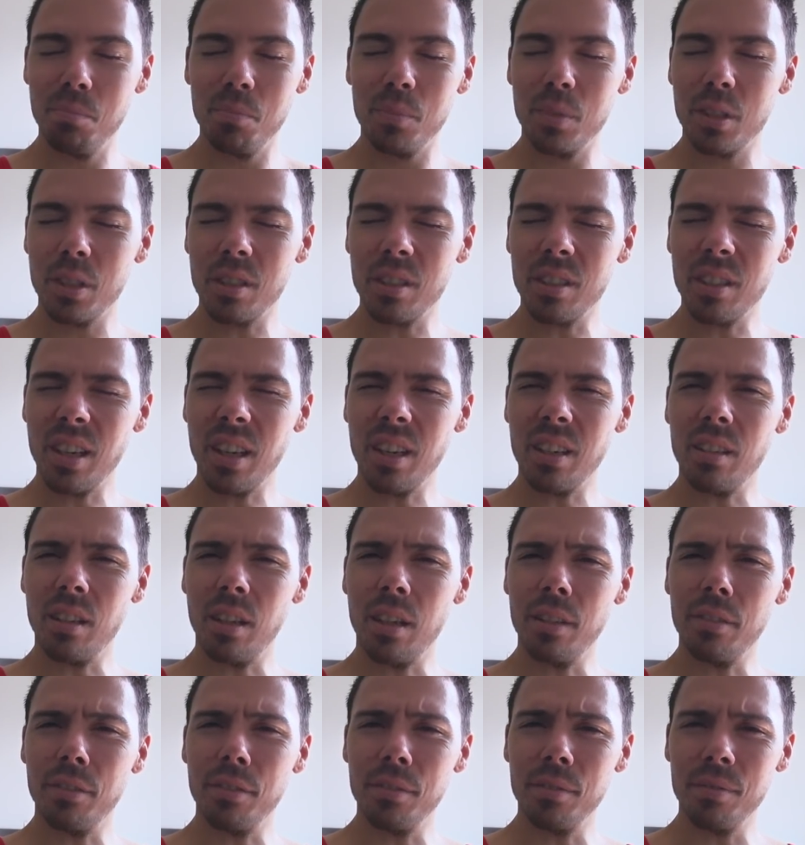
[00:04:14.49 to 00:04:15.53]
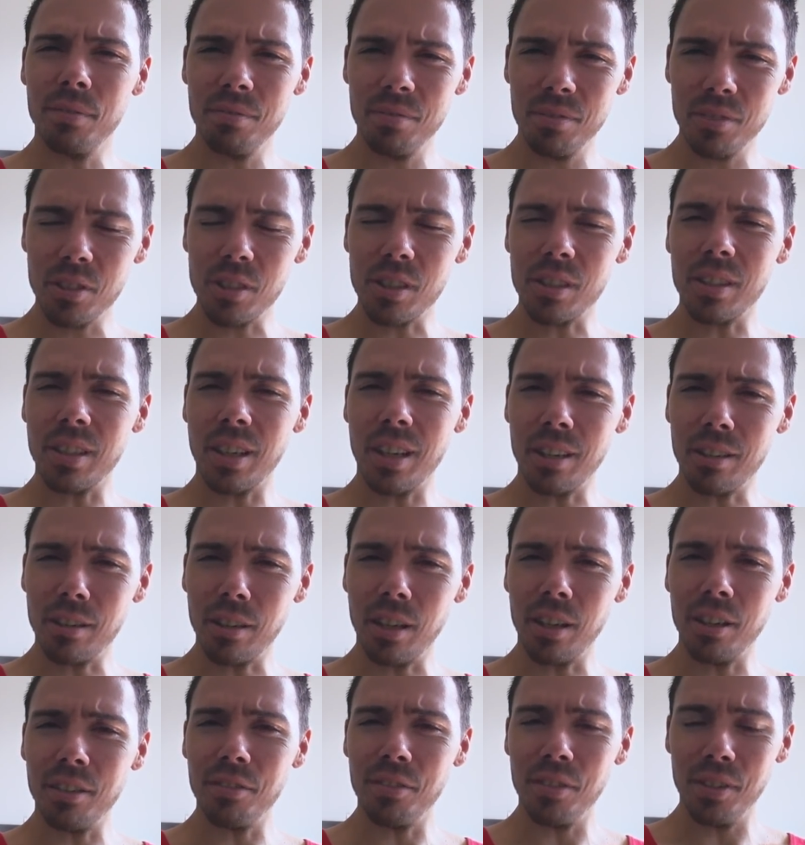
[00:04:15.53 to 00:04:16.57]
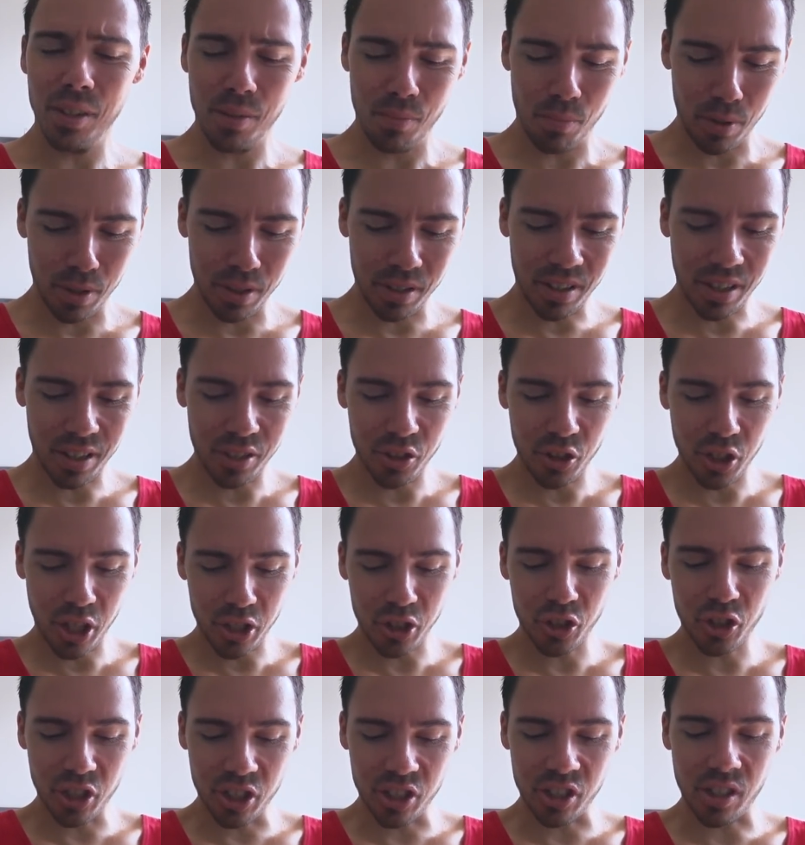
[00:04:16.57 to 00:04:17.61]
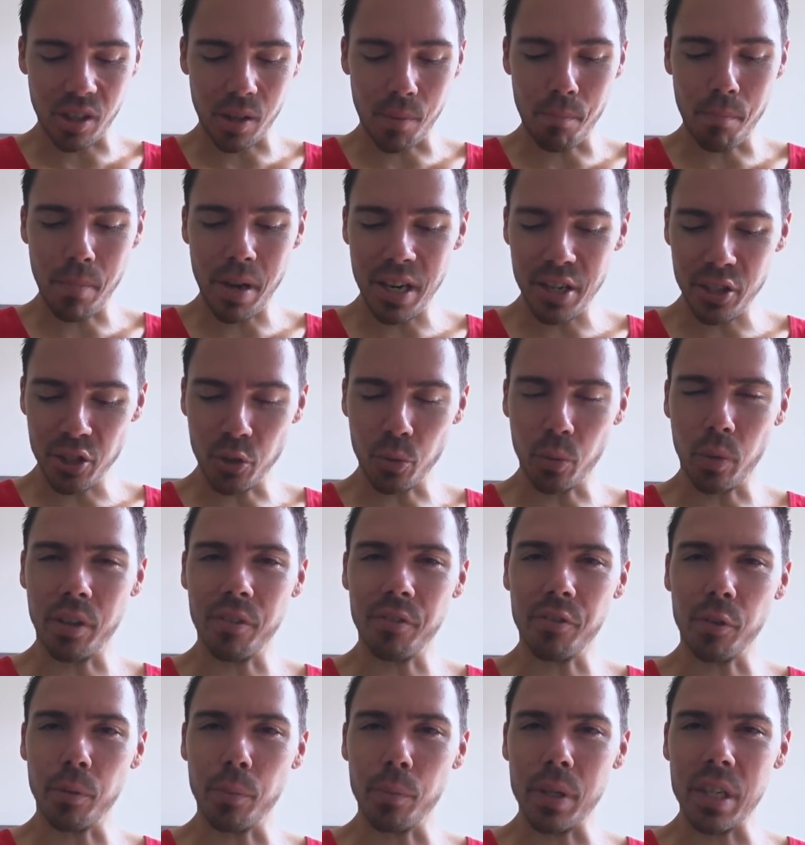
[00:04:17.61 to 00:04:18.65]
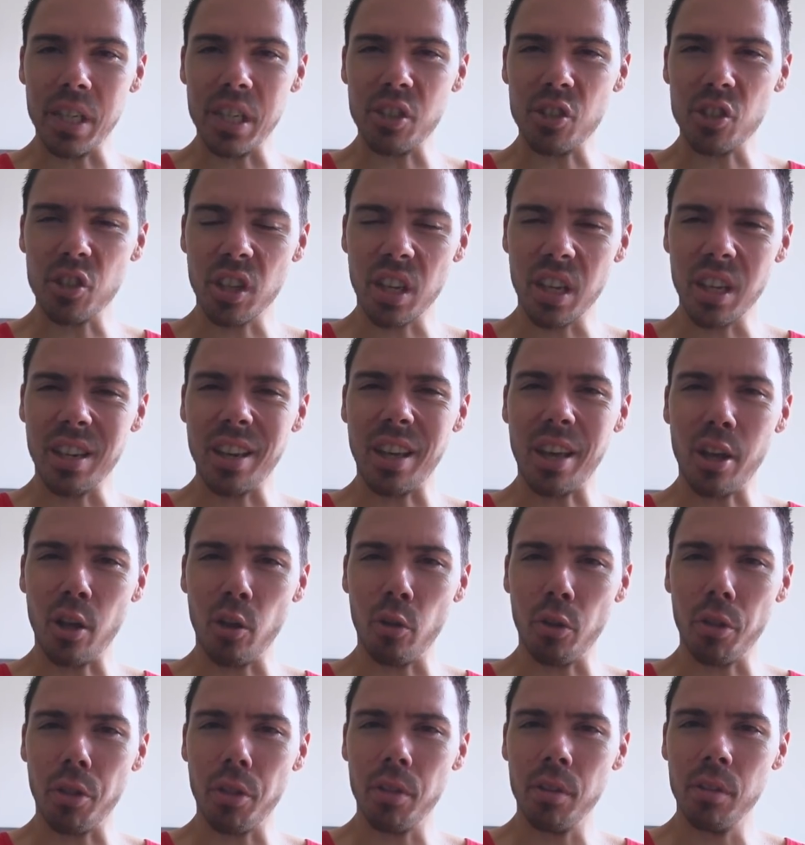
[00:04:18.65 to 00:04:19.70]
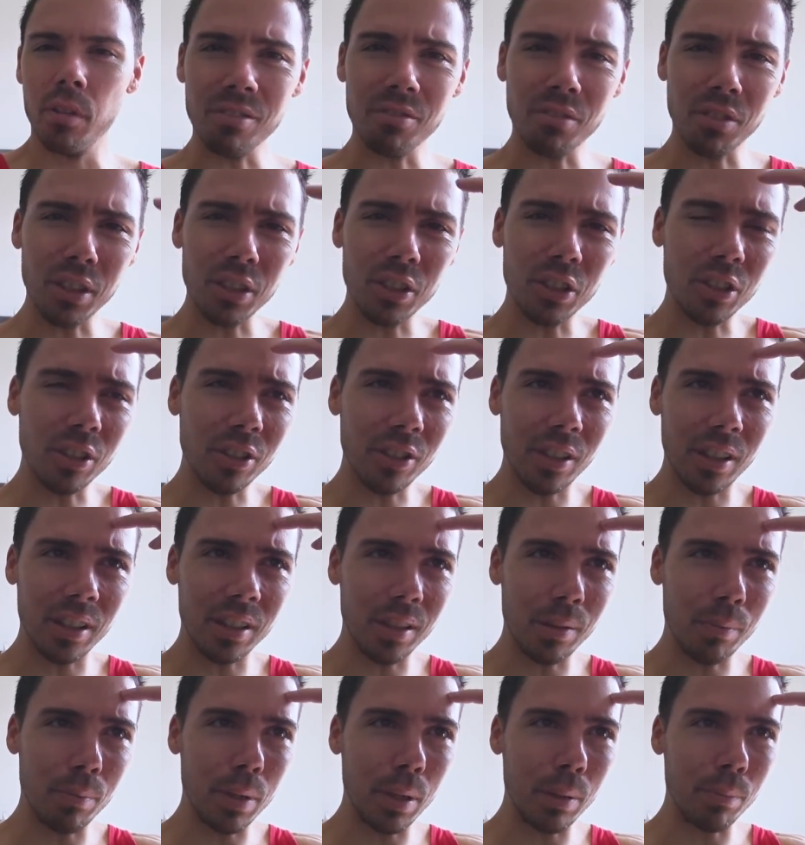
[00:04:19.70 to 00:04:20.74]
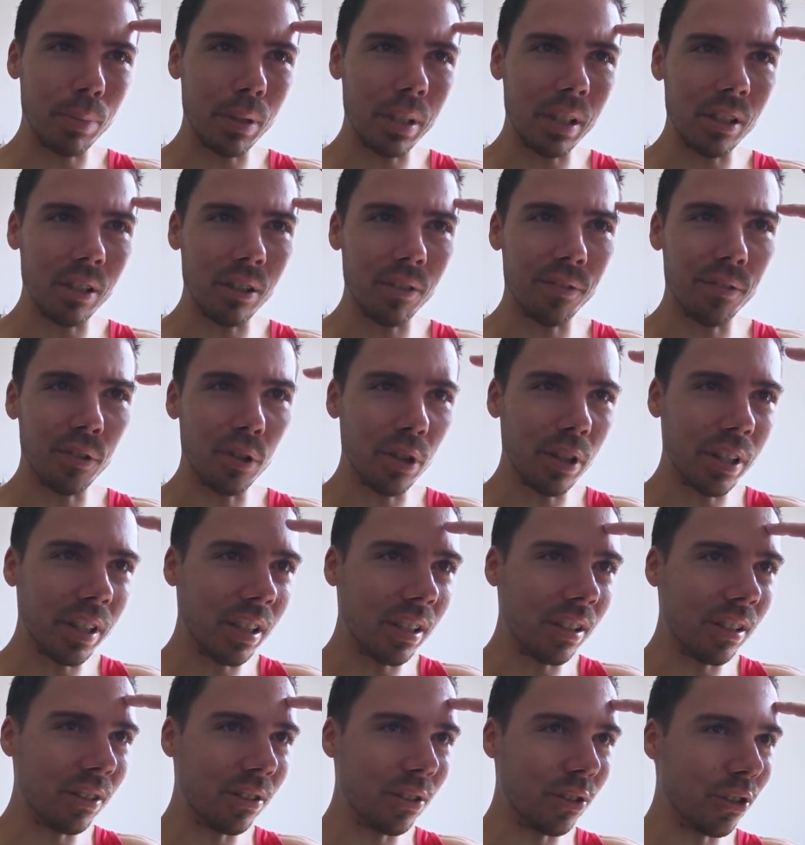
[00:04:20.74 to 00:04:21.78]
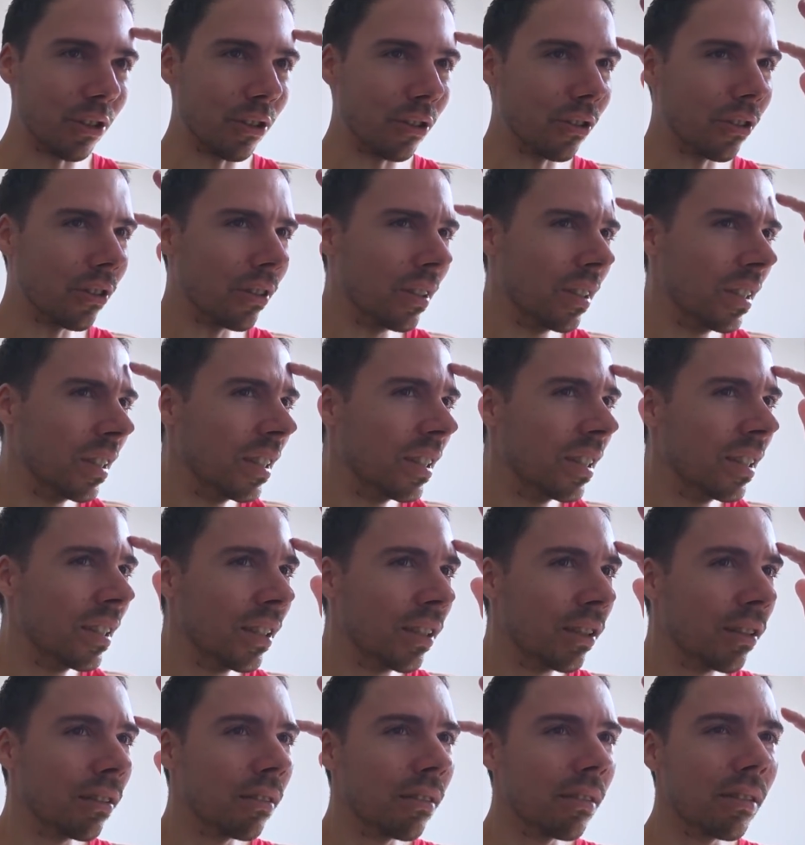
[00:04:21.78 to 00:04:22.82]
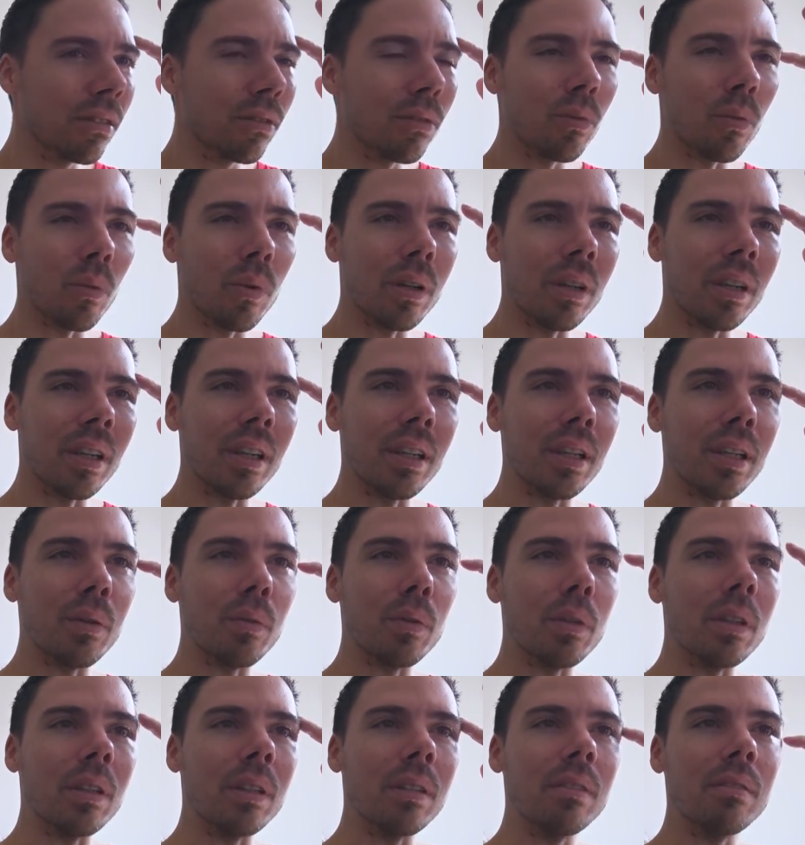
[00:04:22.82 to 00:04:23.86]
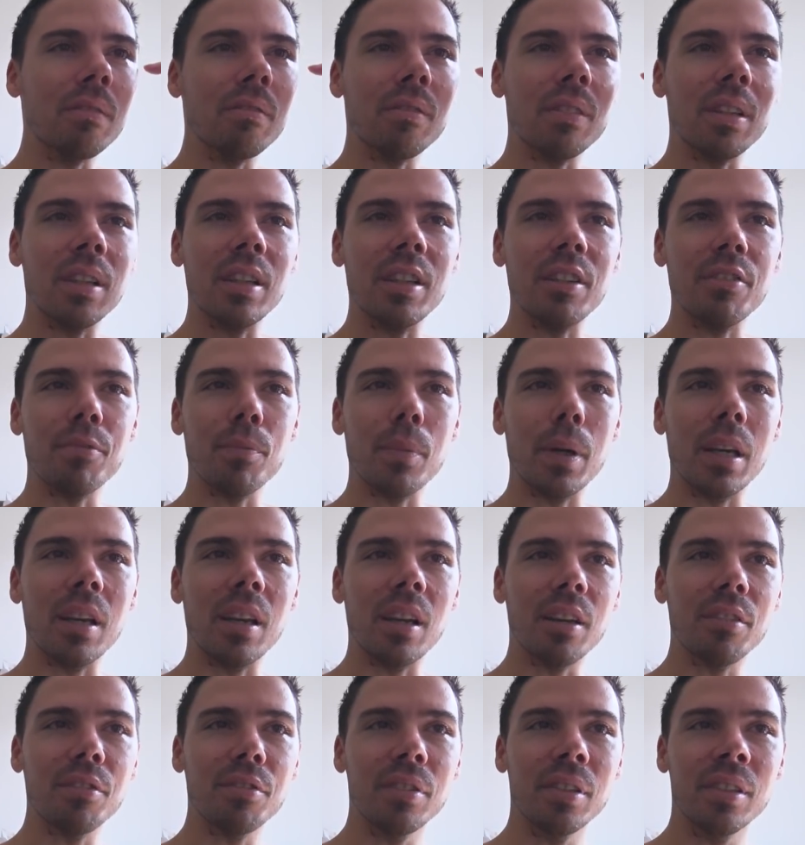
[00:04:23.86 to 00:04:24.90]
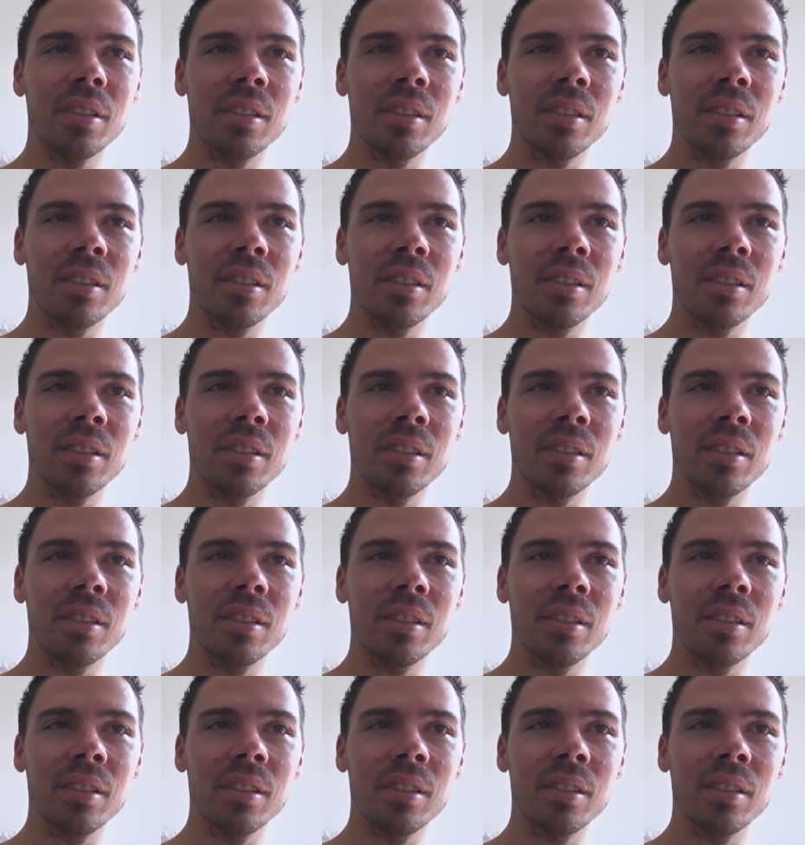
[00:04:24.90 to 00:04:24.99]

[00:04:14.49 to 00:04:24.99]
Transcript: It's a sad life. It's a sad life. But digestion's the major one for me. Skin health, I still got the bumpy little forehead losers. One day they will leave my life.